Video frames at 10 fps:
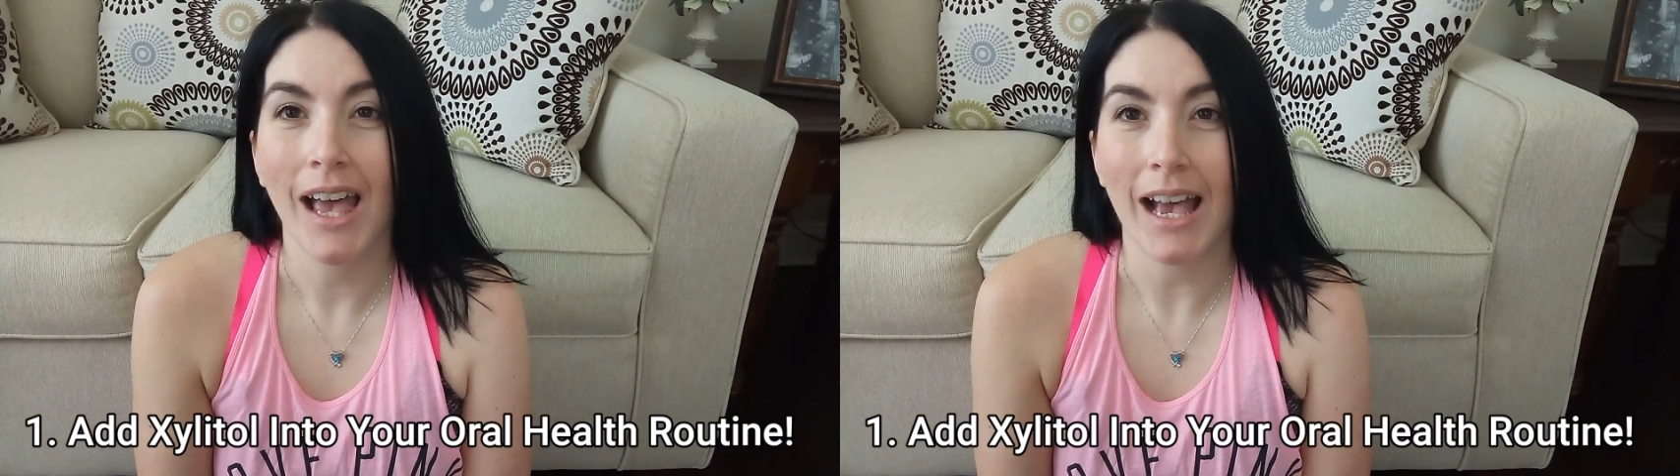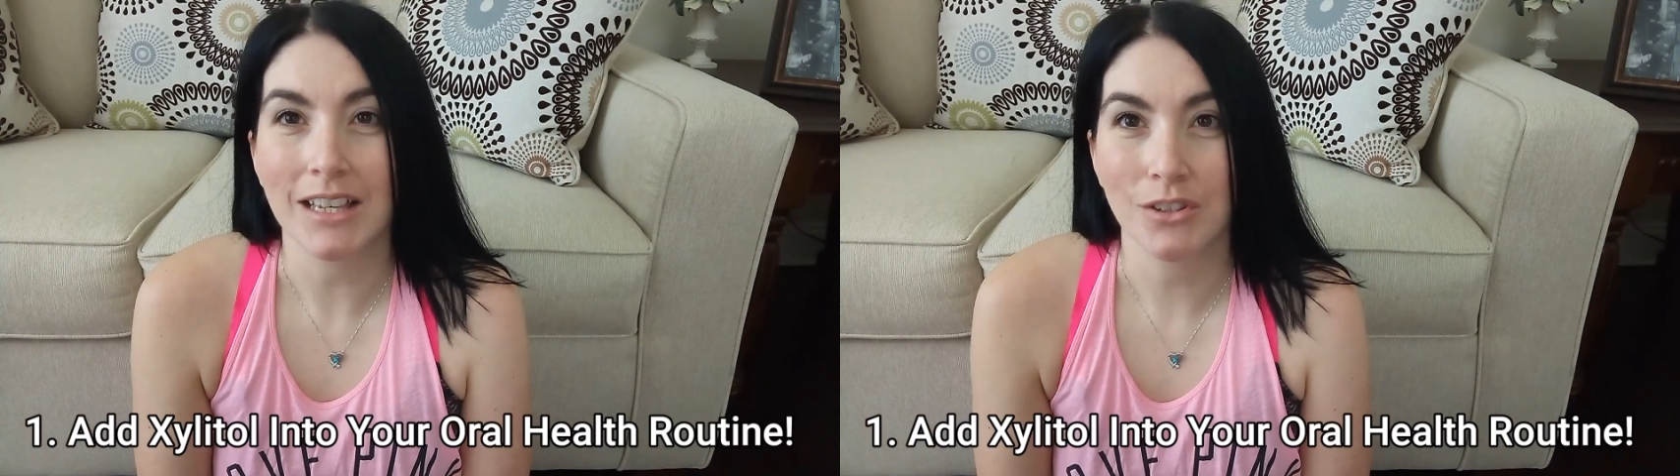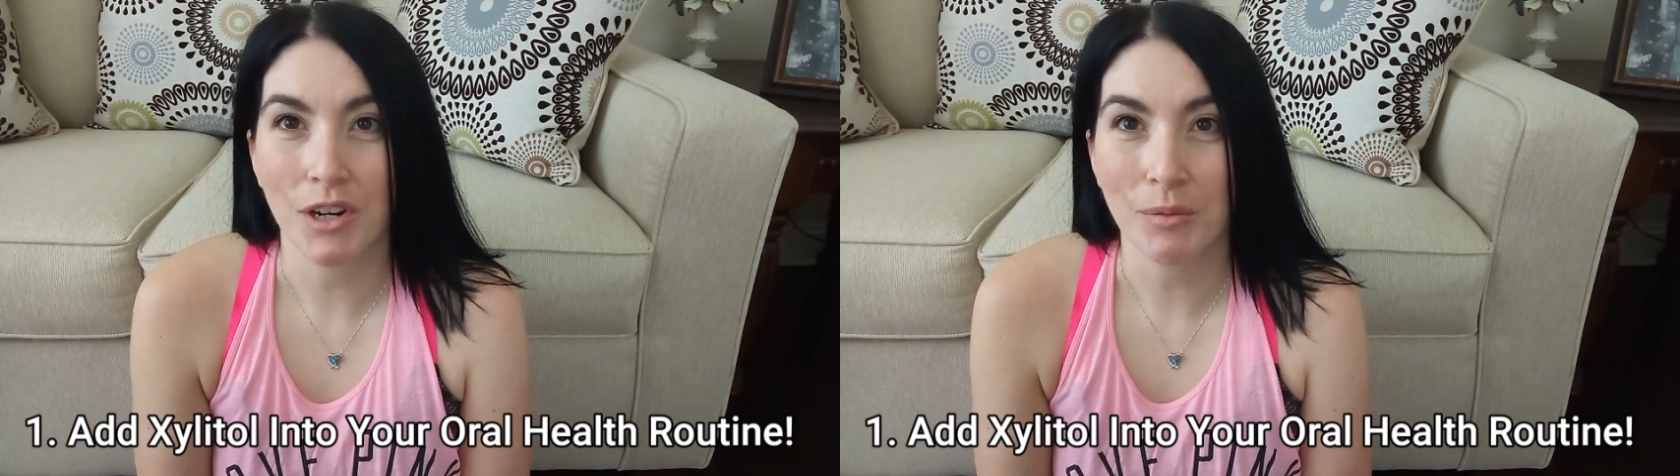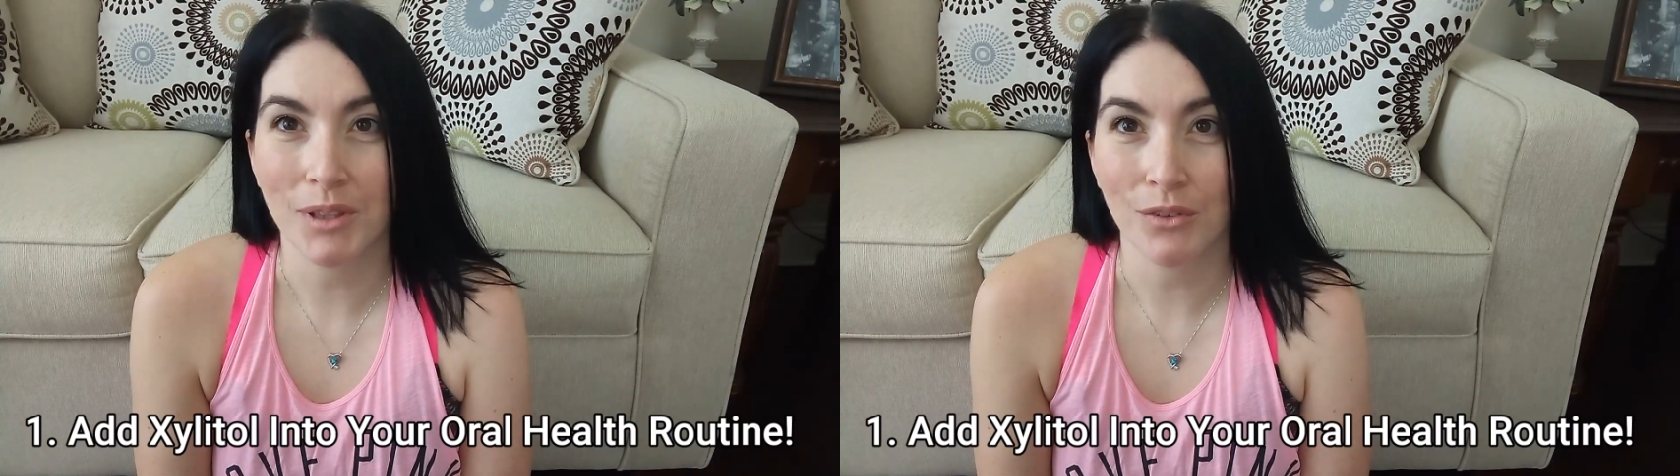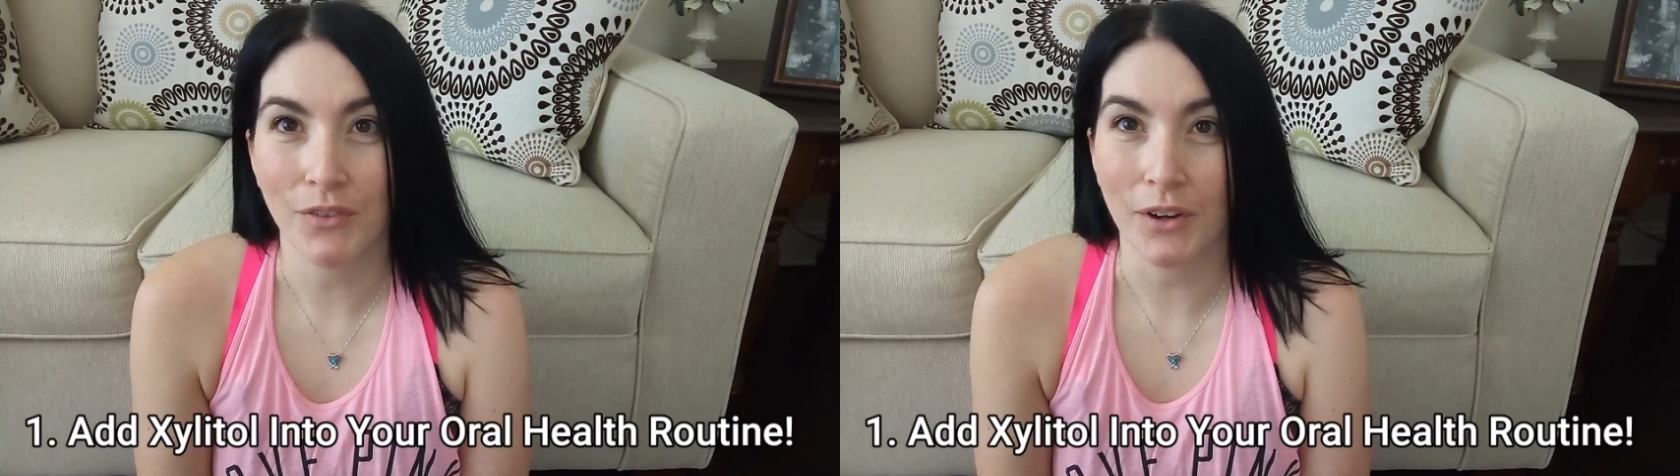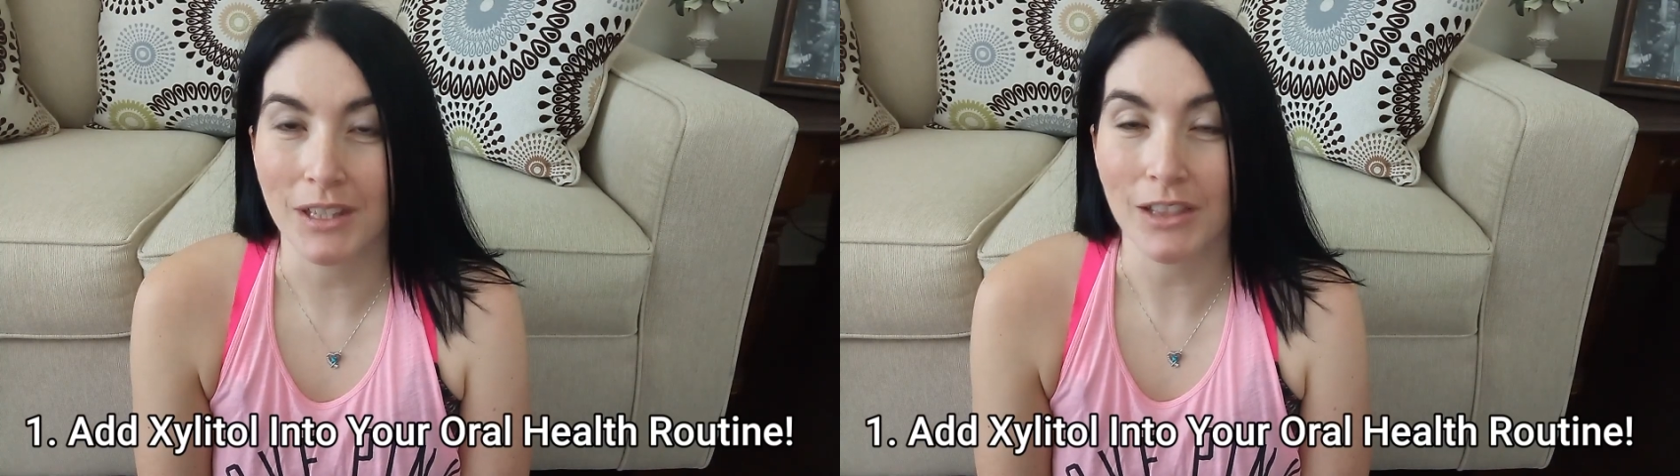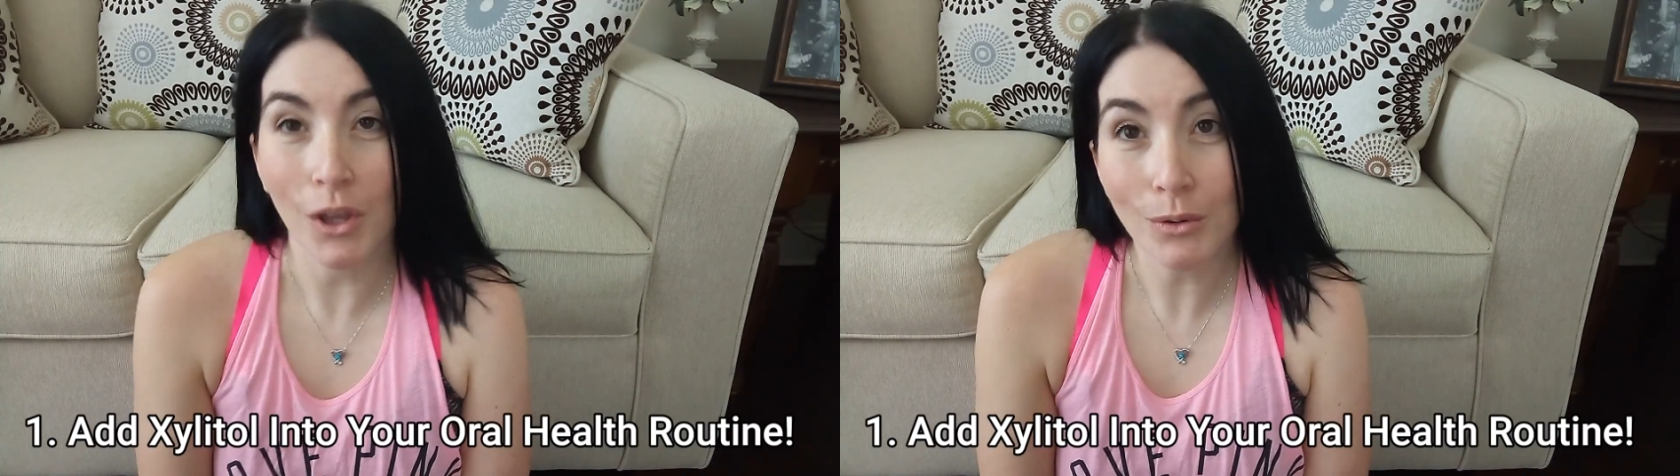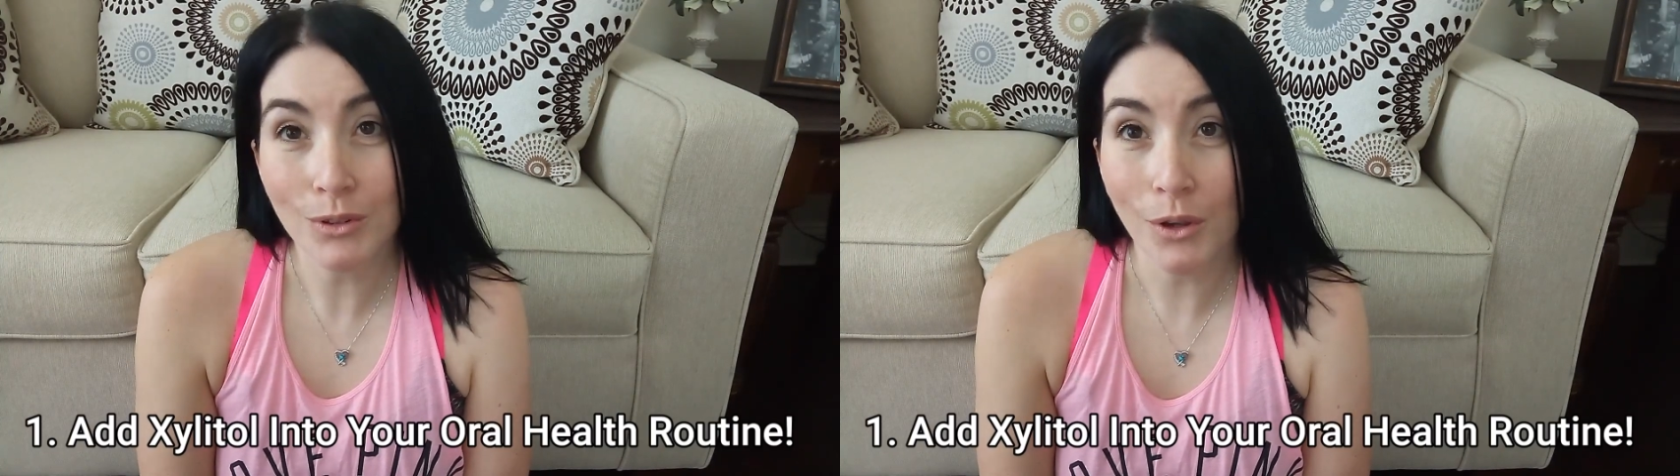I started with a fairly
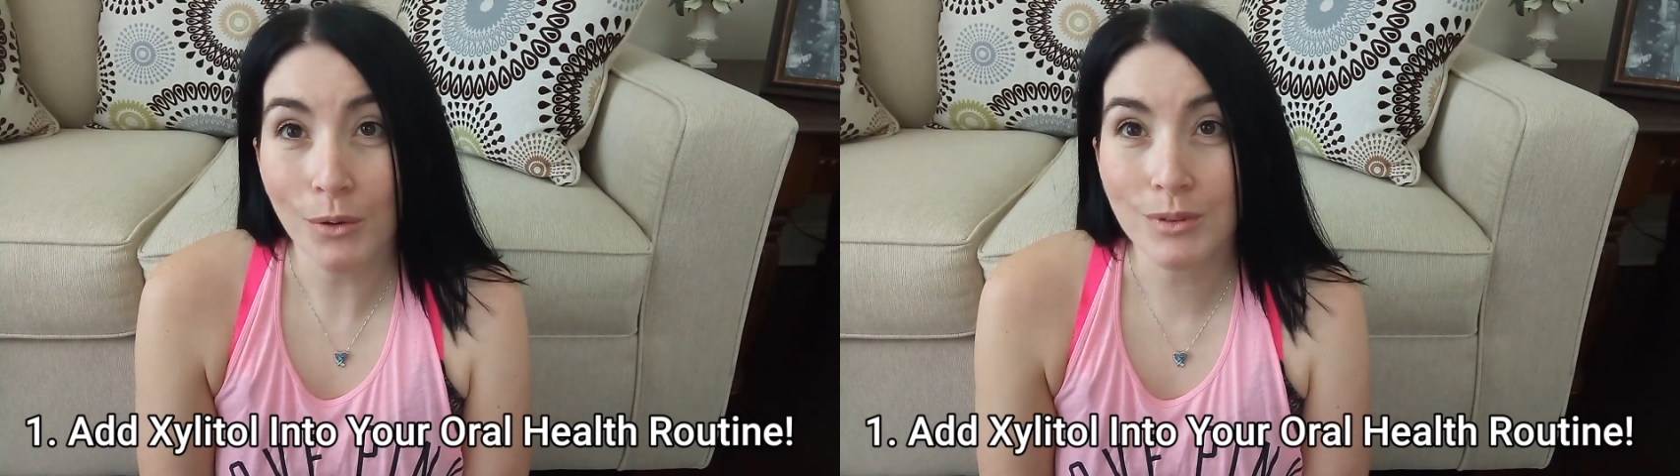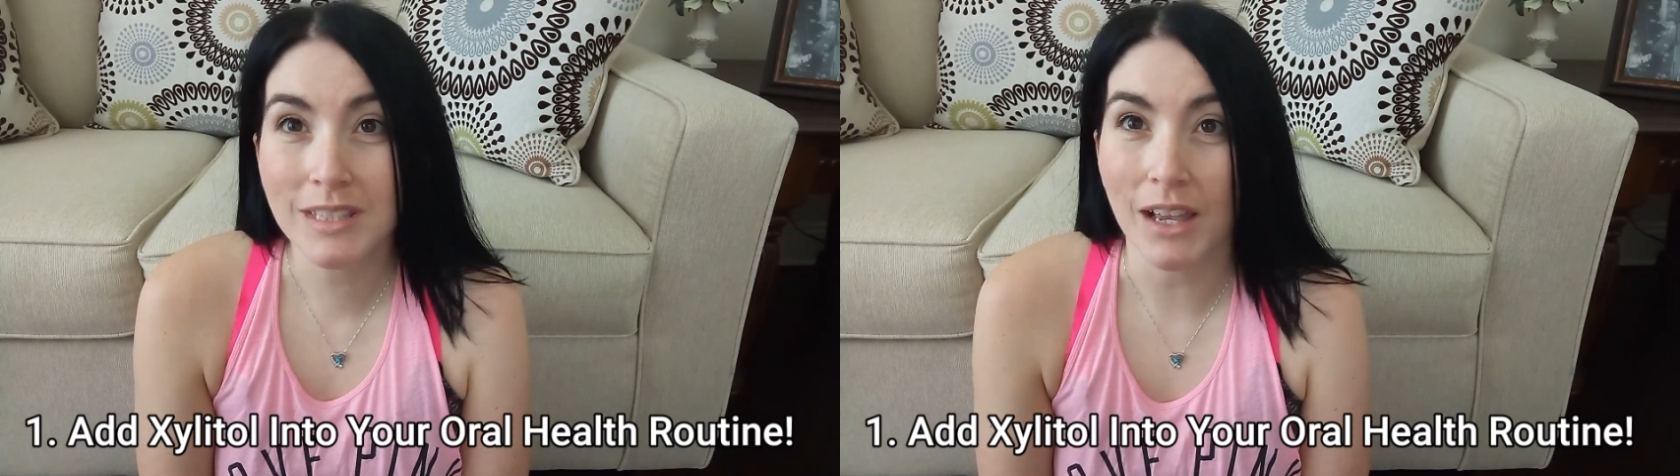low dose